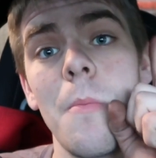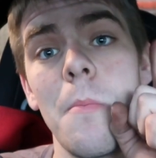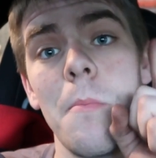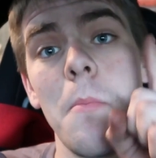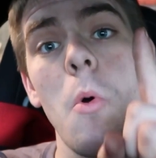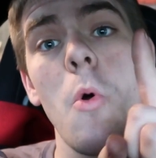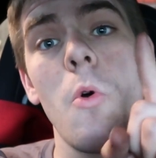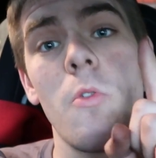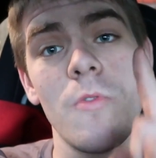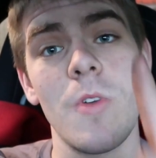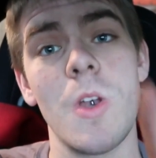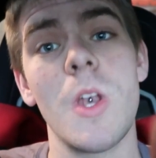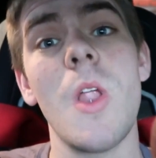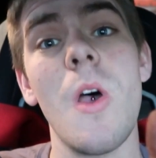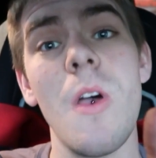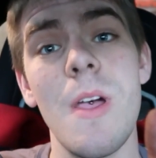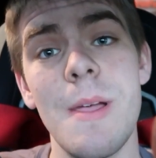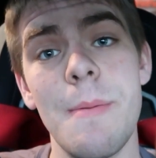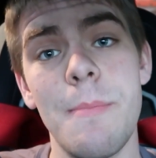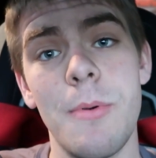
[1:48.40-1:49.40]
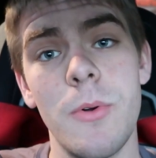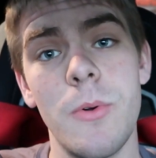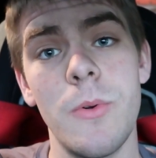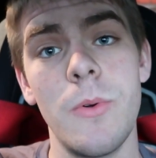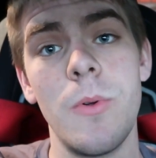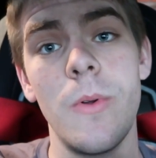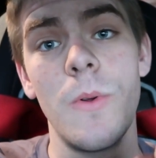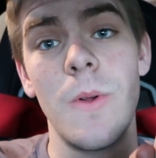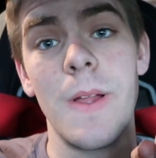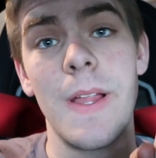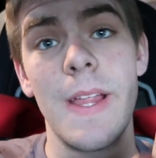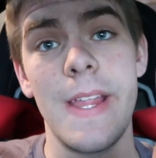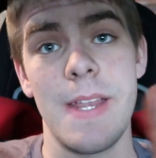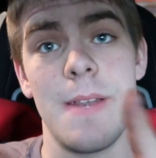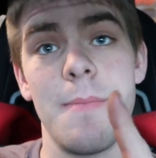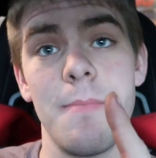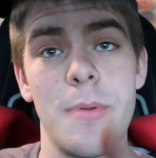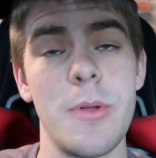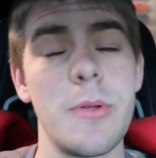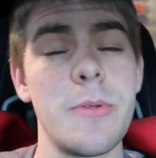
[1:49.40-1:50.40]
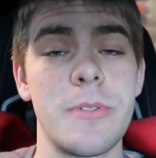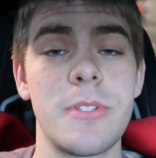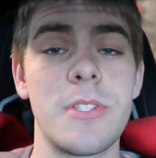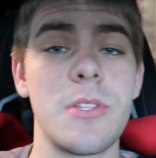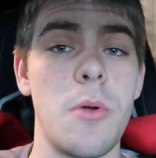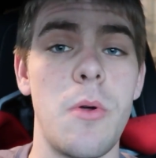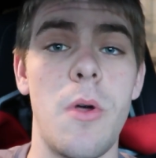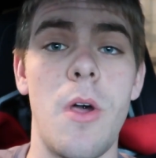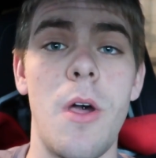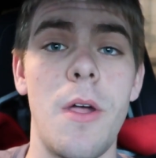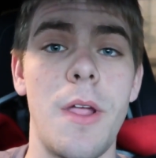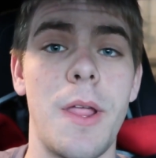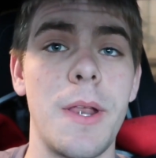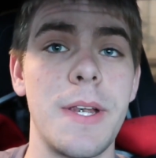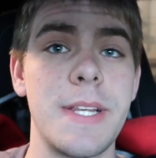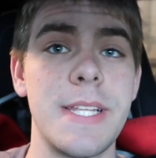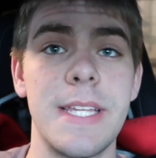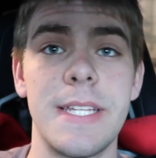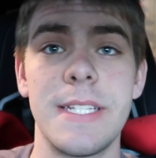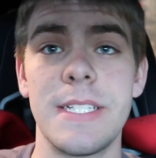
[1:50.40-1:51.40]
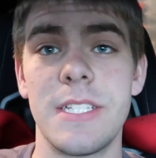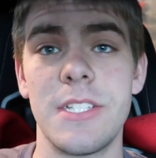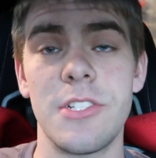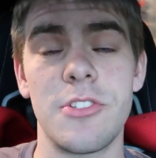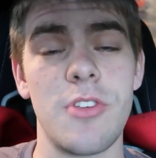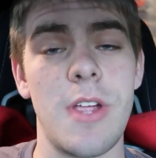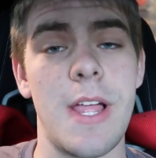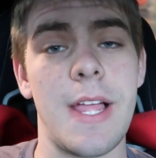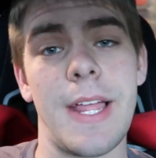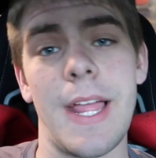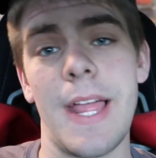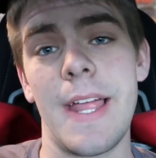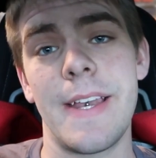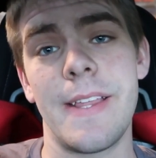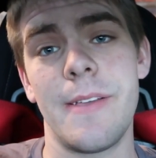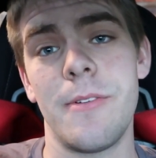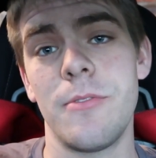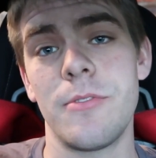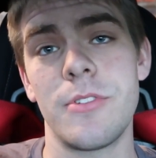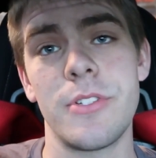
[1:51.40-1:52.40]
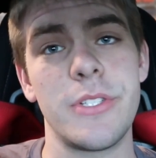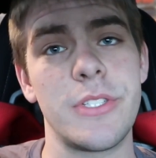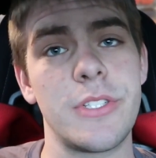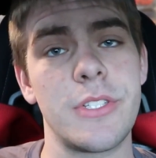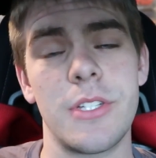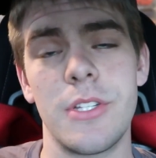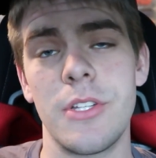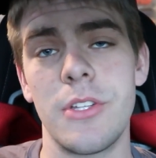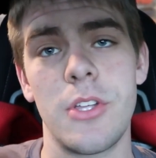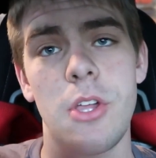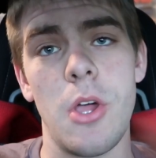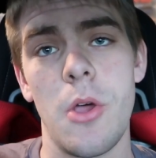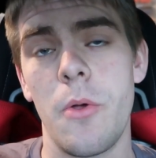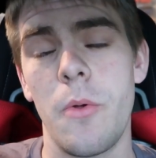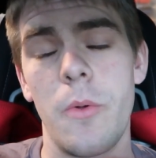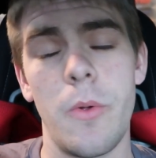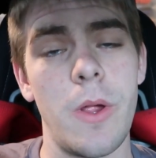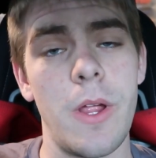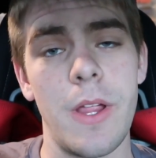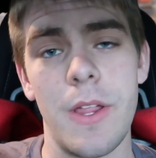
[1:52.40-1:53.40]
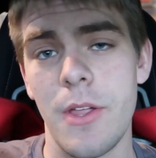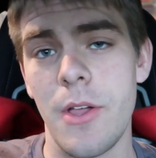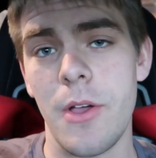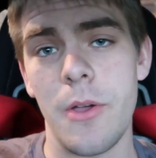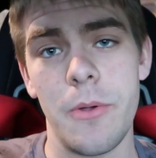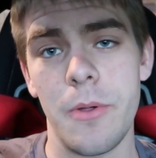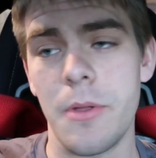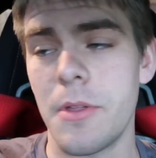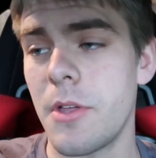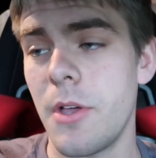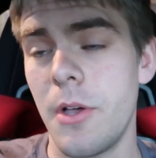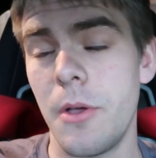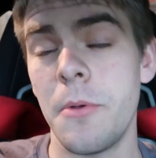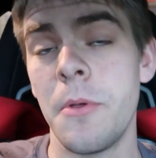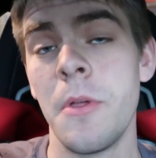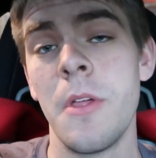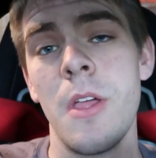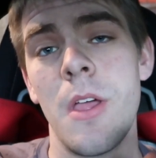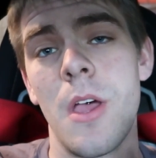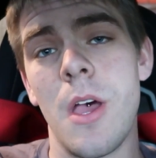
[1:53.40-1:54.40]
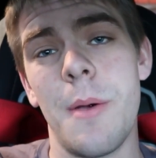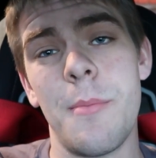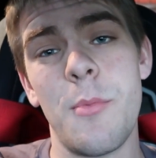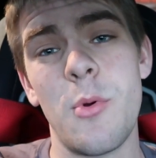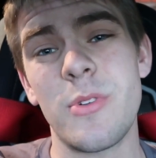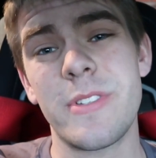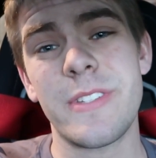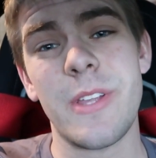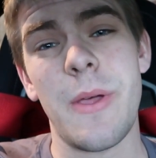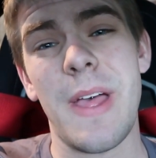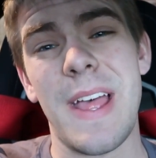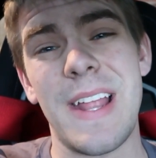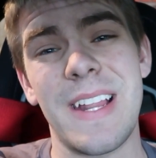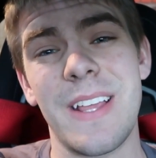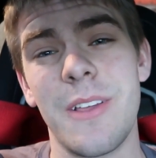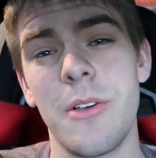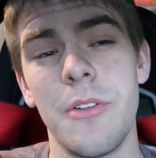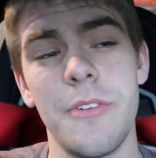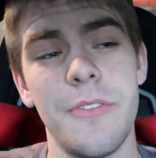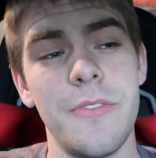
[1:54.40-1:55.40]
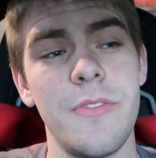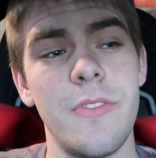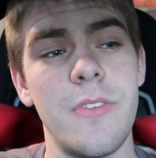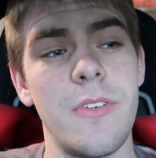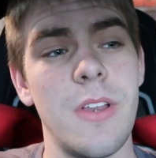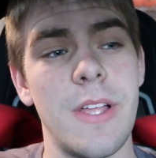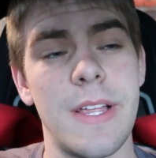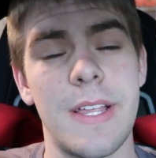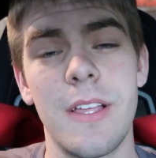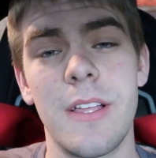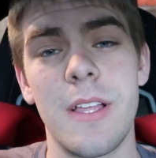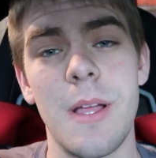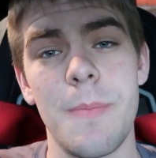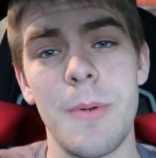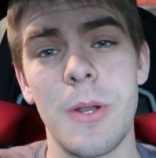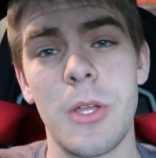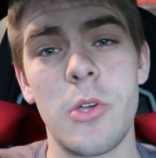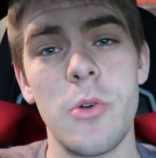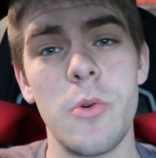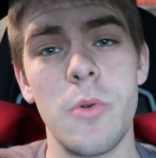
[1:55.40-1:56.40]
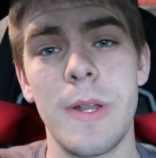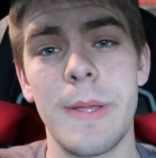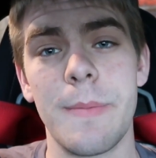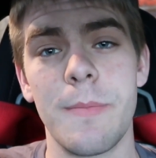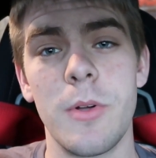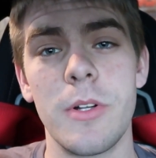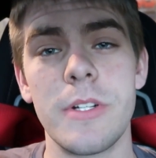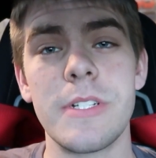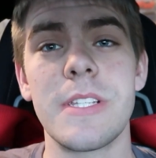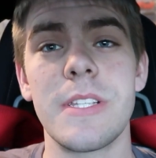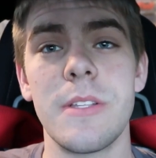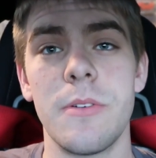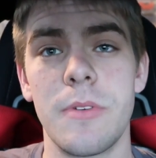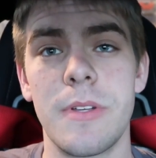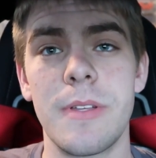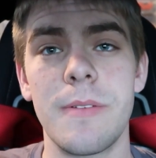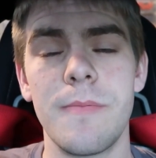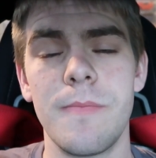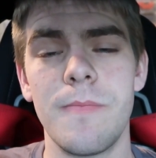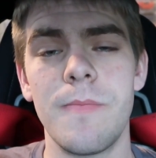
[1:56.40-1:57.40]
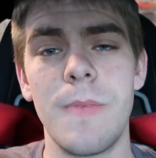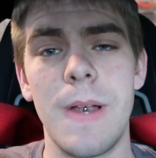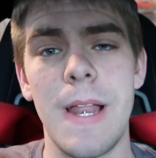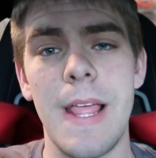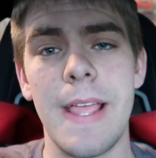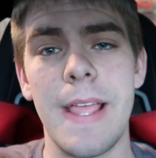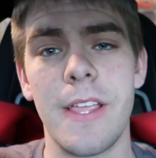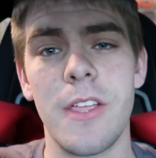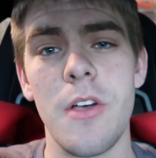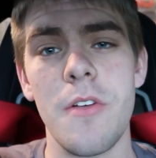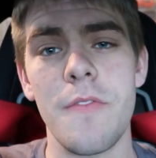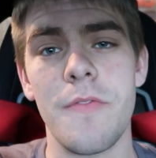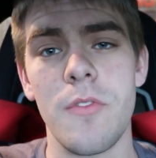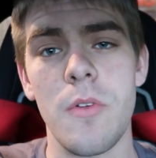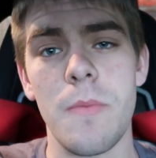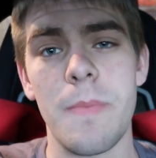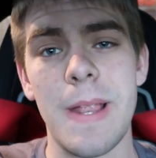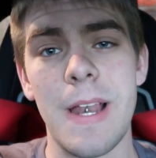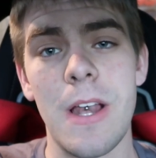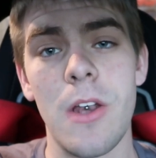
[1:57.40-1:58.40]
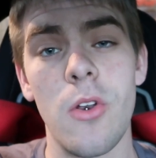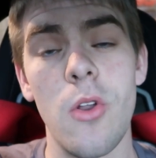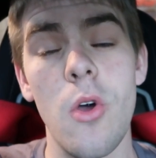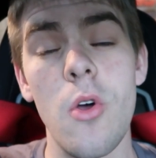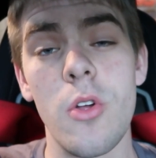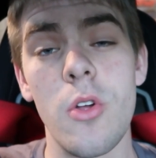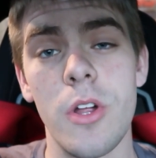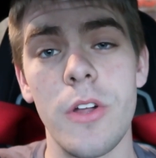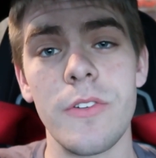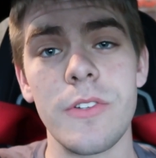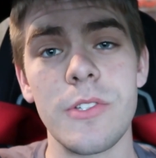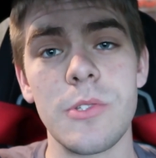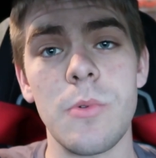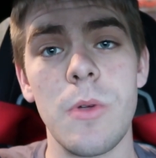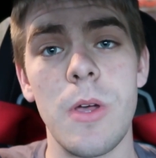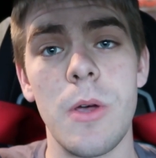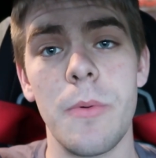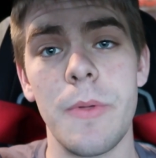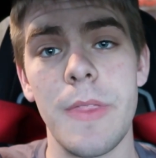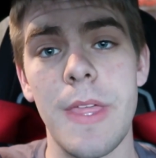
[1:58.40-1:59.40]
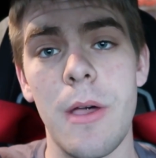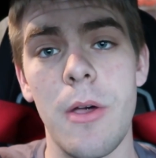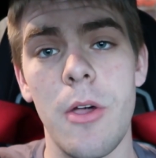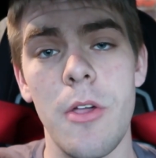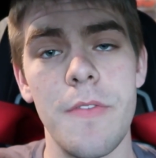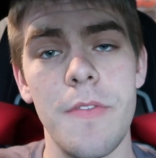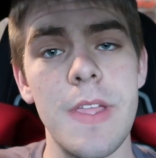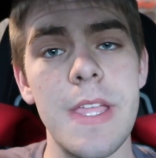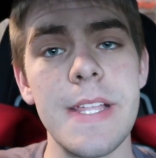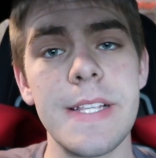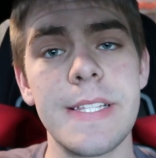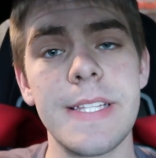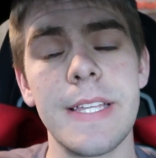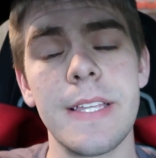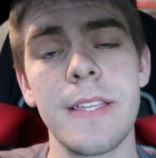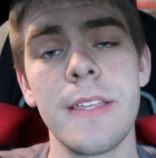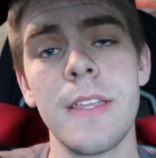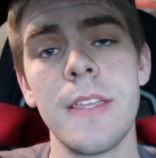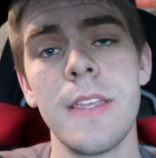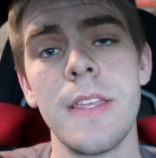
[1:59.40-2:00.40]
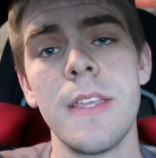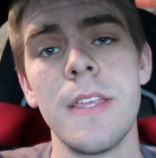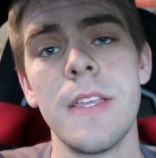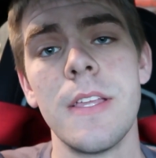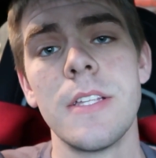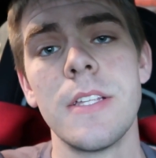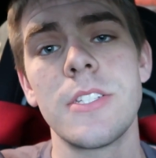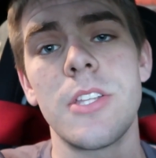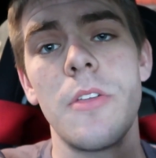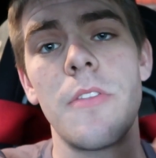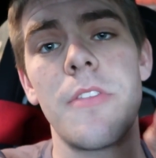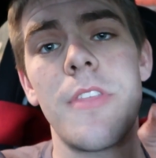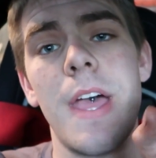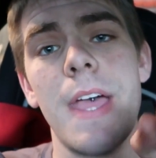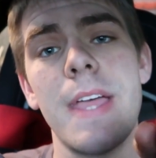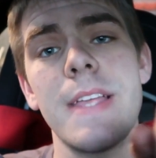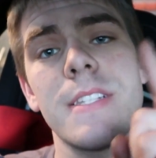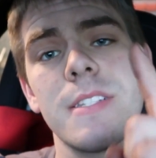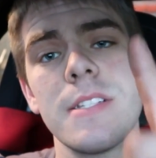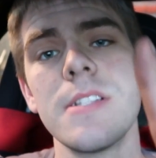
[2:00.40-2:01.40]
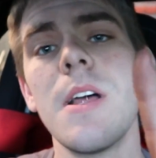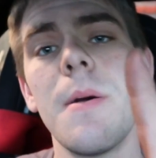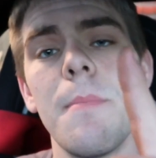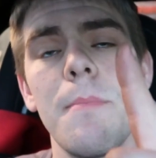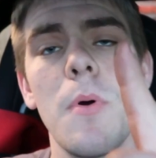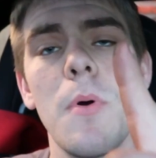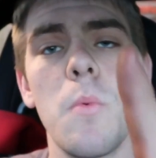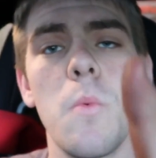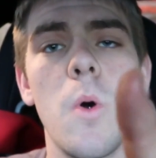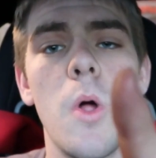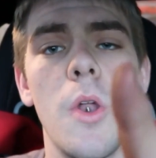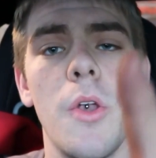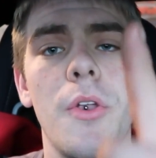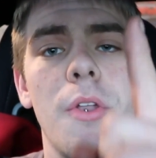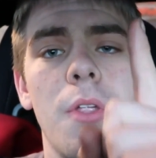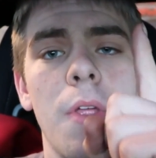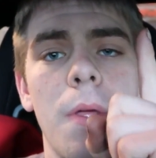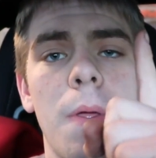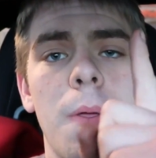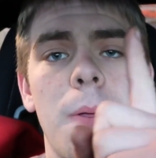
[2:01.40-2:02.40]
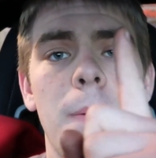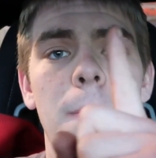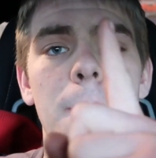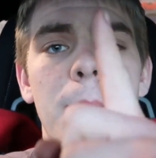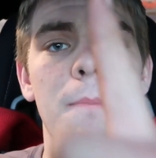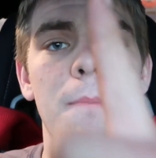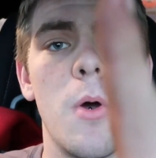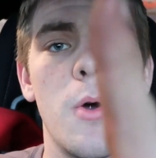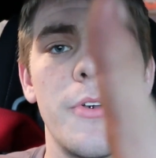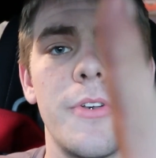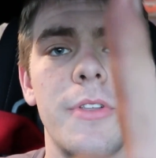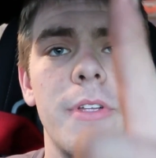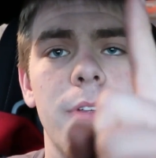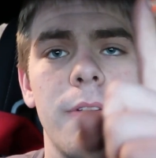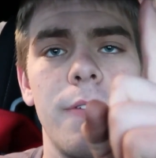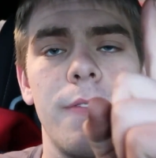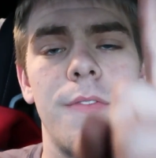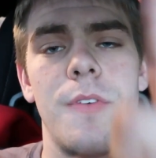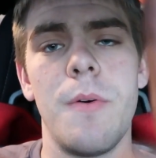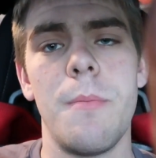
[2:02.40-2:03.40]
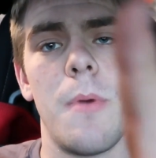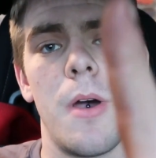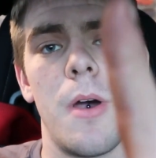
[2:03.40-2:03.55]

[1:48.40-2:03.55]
more reliable in boost. So I can take it to the track and it will just go and go and go. I'm also adding on like a couple of cooling mods that will let it go for a bit longer as well without overheating. So that is number one mod for